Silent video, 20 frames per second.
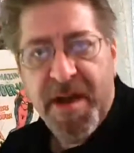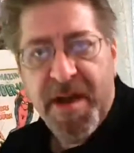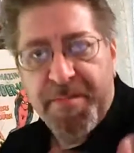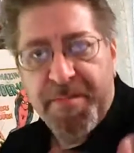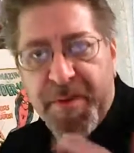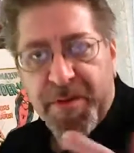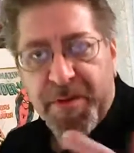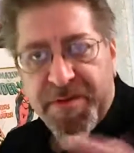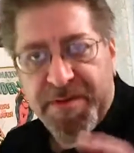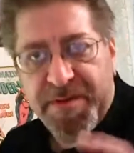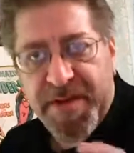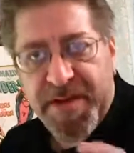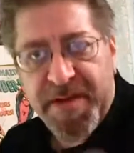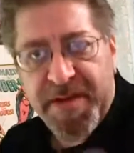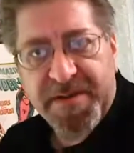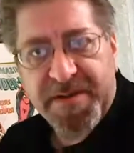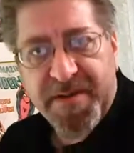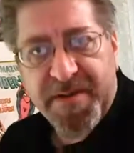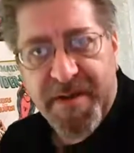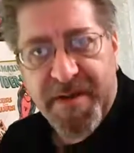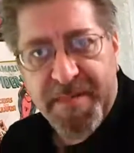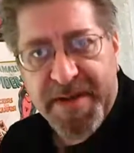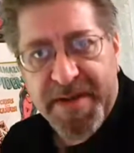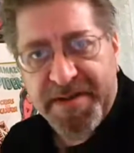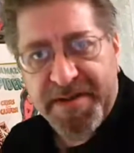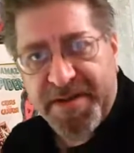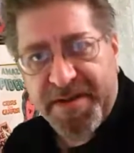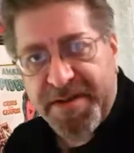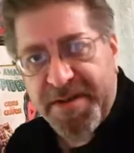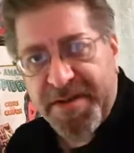Instagram
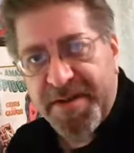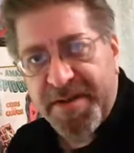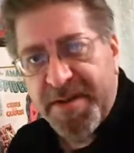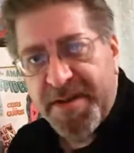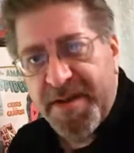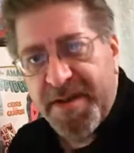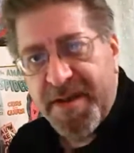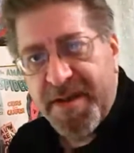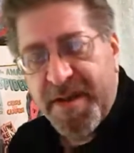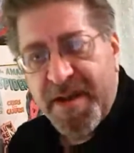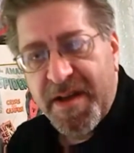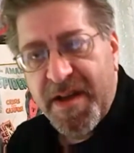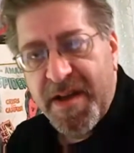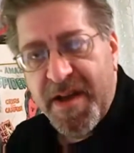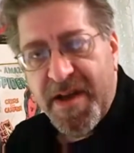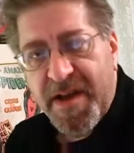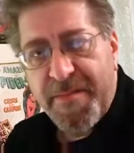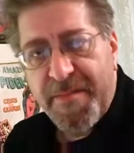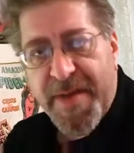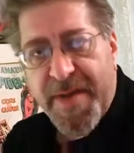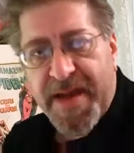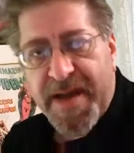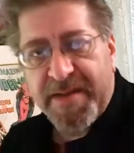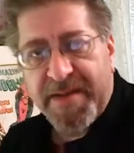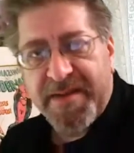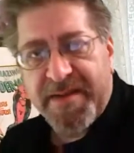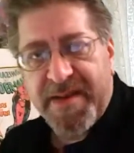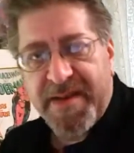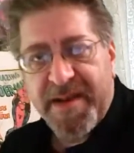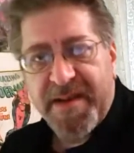message about,